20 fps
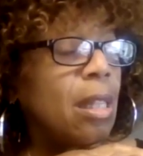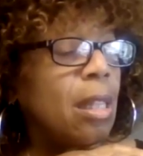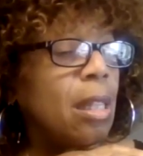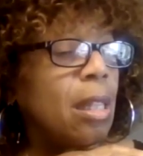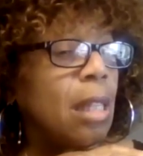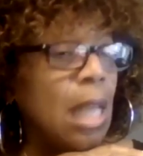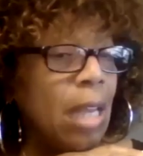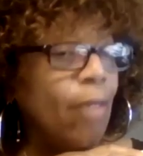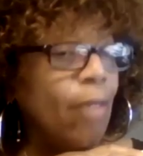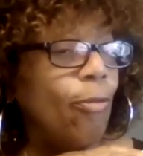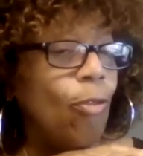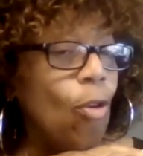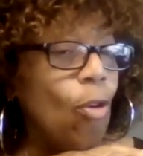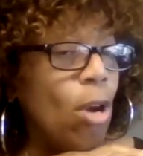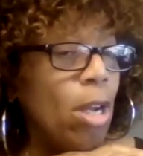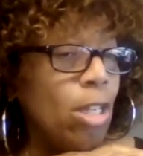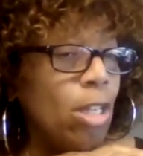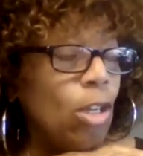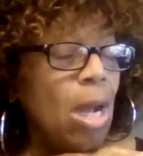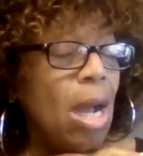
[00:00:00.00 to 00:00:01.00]
think
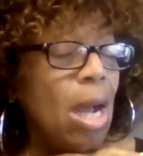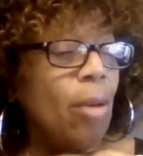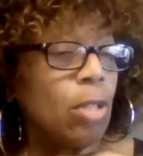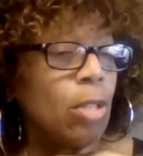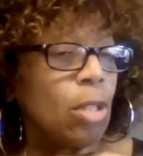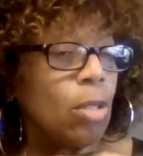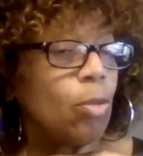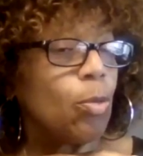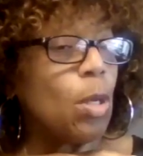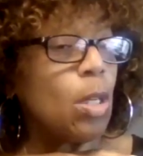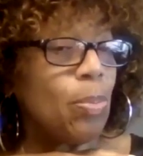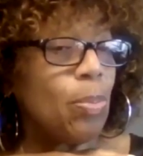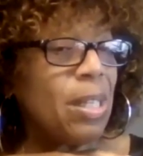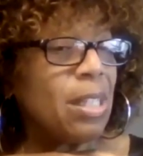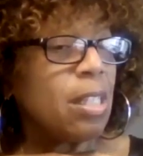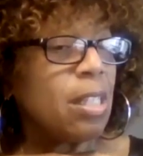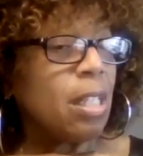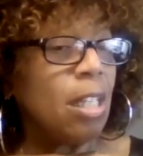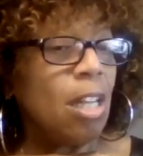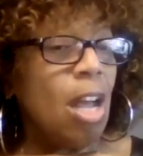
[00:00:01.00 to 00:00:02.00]
for. I was supposed to be a
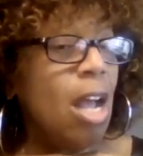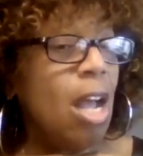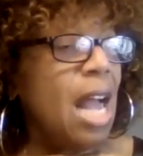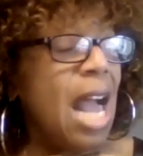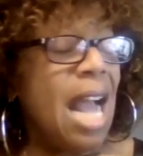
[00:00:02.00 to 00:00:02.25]
salon.